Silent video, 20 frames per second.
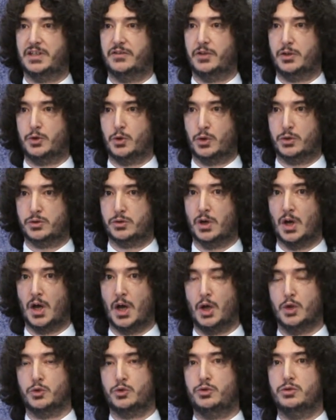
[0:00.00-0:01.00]
I believe
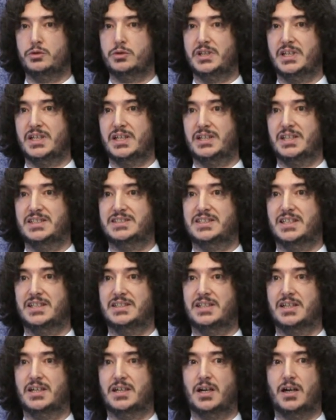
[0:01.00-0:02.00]
that NGOs in
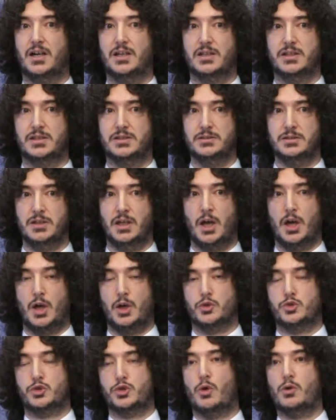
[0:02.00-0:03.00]
Turkey should not
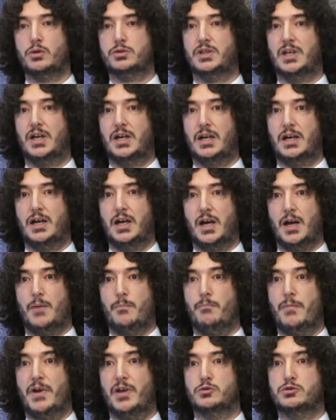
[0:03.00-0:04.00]
spend their energy to
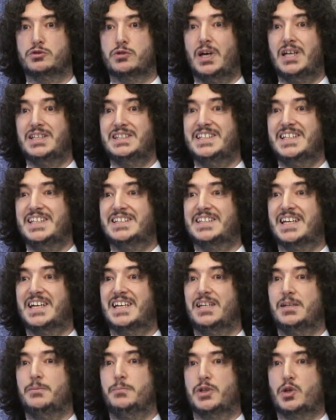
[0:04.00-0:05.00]
tackle questions like,
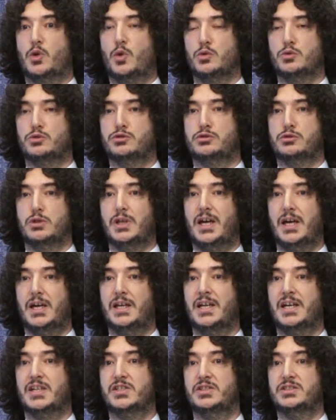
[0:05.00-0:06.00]
is legislation
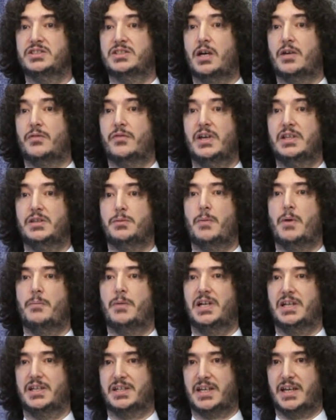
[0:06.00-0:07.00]
sufficient? This
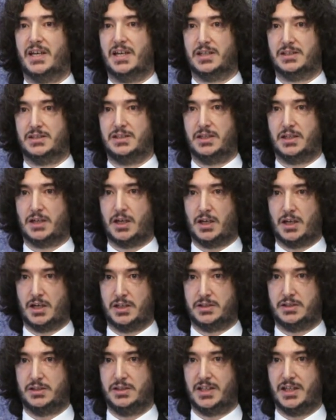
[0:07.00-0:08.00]
is my personal
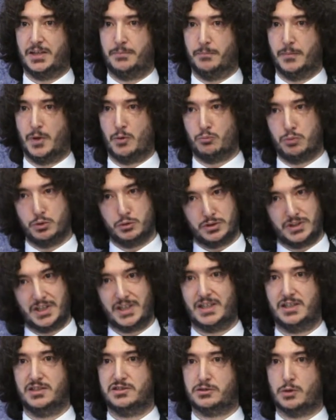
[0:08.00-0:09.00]
opinion. I am stating
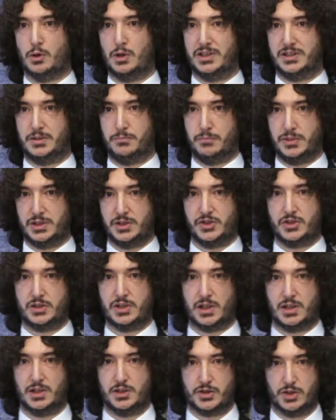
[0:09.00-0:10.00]
this in the first
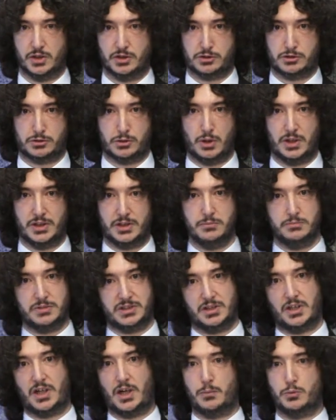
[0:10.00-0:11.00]
person singular.
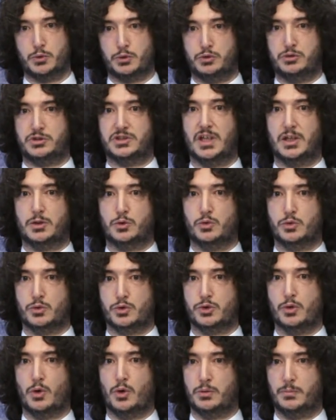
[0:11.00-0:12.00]
This may not be
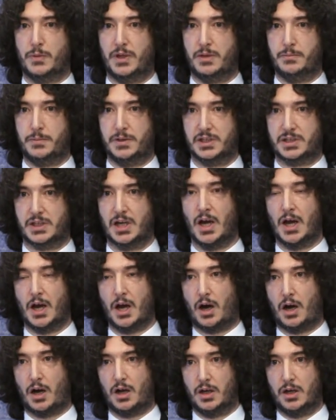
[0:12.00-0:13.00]
TUSIAD's opinion on the
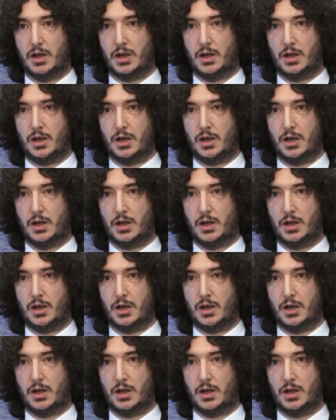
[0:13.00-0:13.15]
issue.